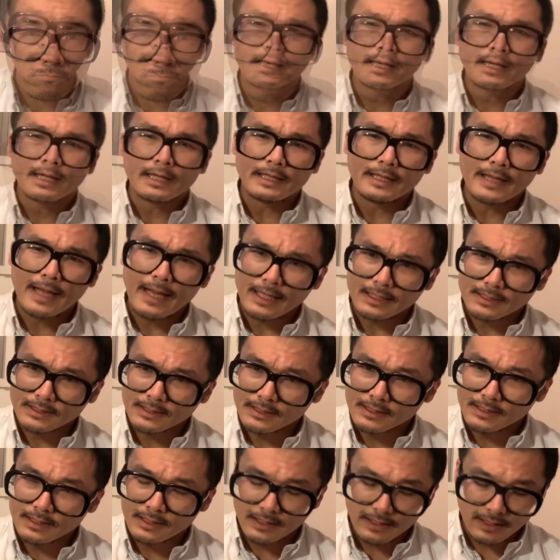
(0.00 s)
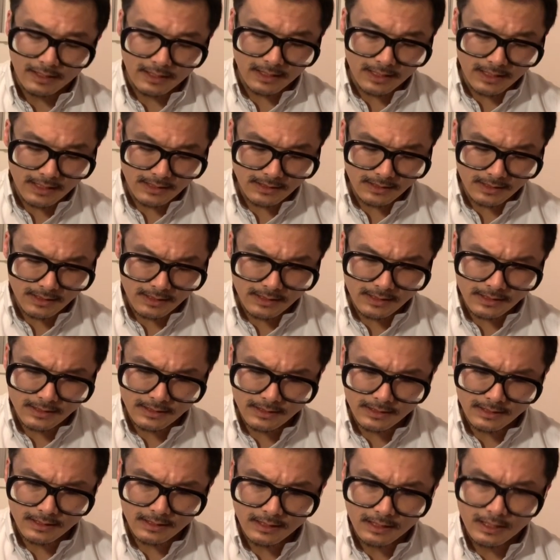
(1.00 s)
Next, this
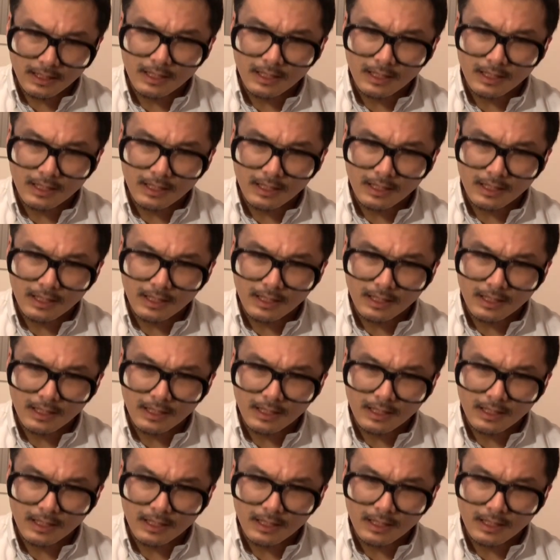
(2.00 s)
is